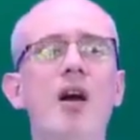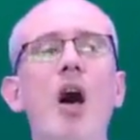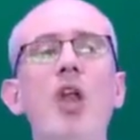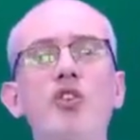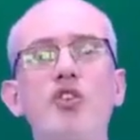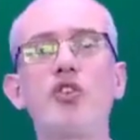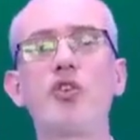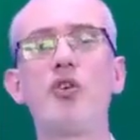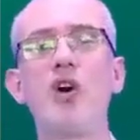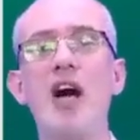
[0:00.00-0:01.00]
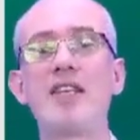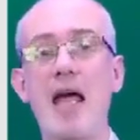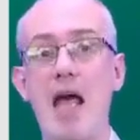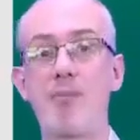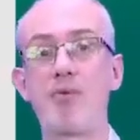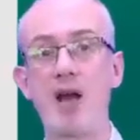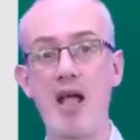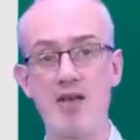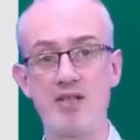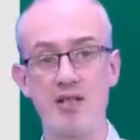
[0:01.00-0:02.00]
unsure and
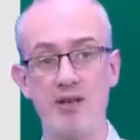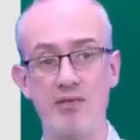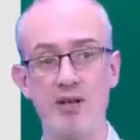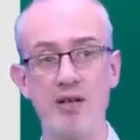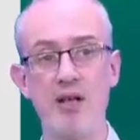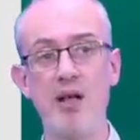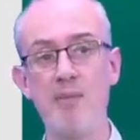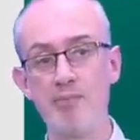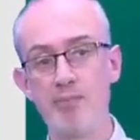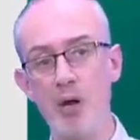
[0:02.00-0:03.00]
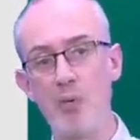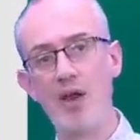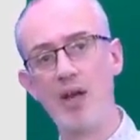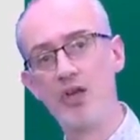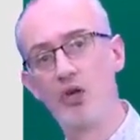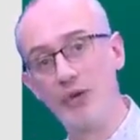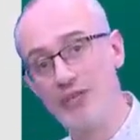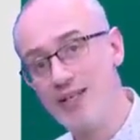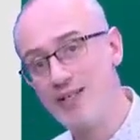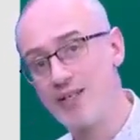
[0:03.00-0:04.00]
apprehensive. But when I got
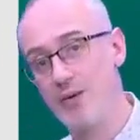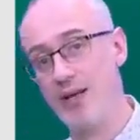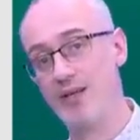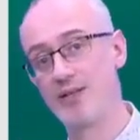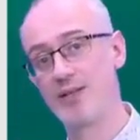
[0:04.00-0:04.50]
into it,